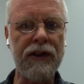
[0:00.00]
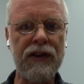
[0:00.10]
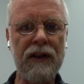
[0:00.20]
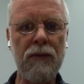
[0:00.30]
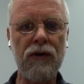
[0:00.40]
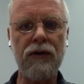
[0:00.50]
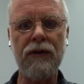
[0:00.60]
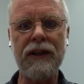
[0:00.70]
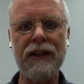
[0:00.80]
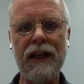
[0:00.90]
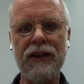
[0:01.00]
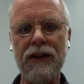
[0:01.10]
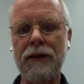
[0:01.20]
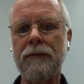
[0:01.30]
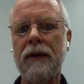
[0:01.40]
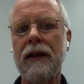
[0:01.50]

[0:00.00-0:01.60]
around CMOT accreditation.